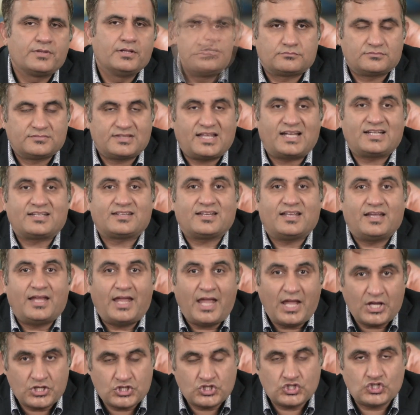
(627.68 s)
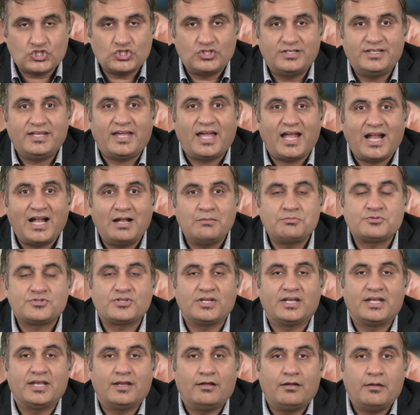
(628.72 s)
that actually helps
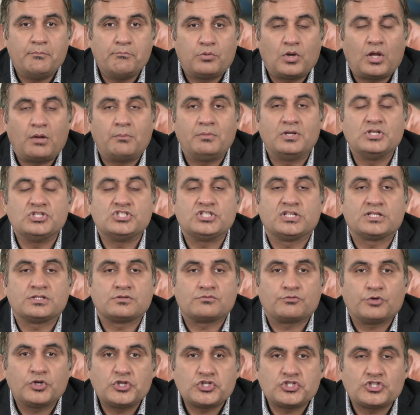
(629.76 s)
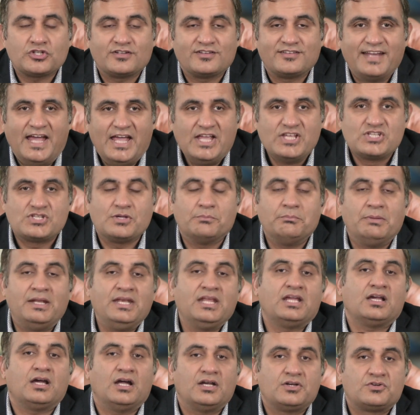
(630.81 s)
in employment generation. So many
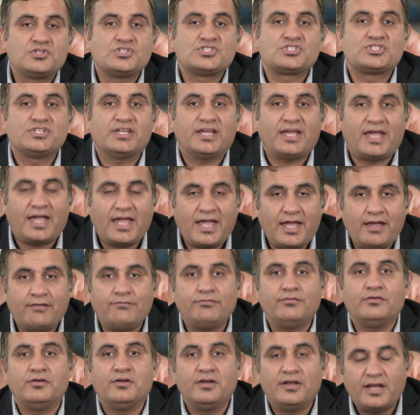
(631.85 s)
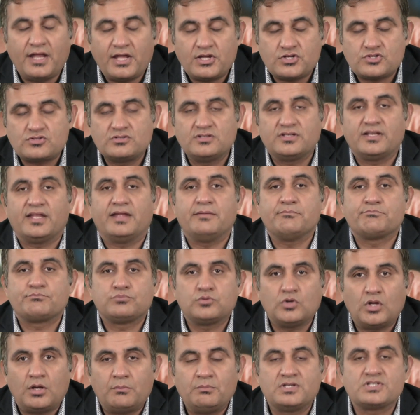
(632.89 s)
countries, they have national
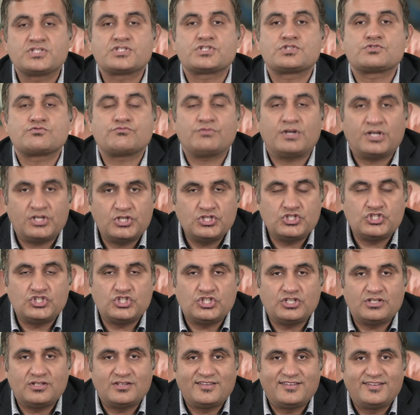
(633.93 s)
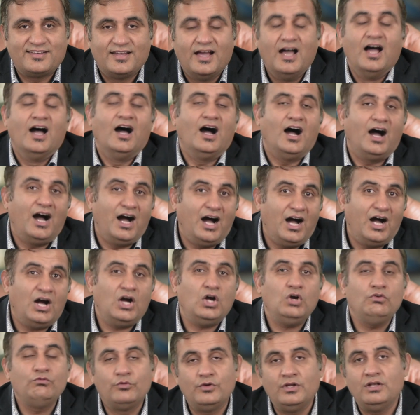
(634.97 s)
employment strategy. How
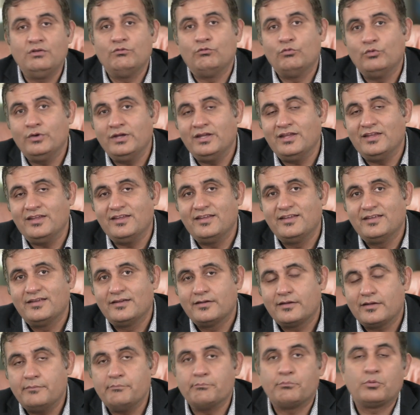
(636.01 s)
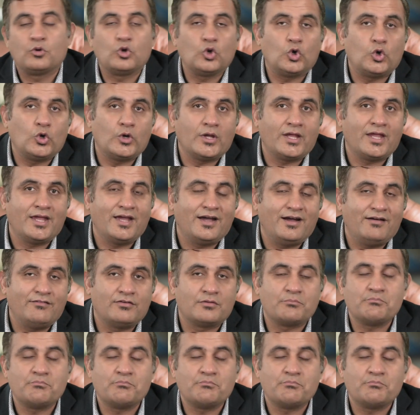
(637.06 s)
will we employ our